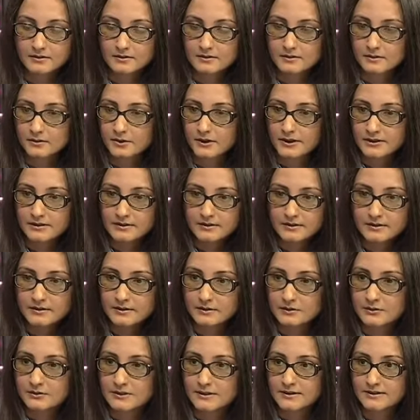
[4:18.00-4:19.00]
you get the
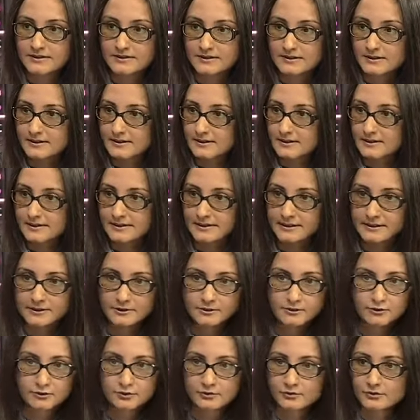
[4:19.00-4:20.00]
news instantly and
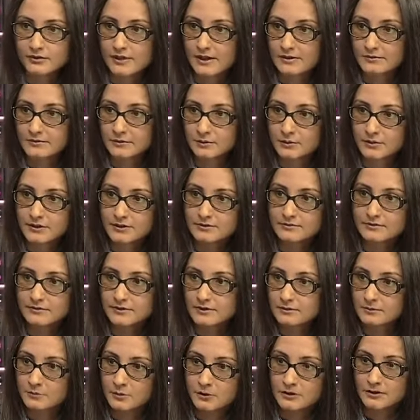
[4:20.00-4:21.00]
you don't have to wait for
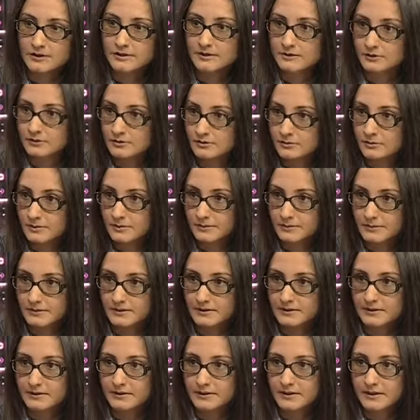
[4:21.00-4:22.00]
the morning
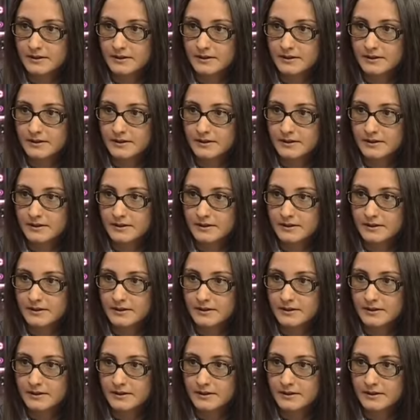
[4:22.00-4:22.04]
newspaper.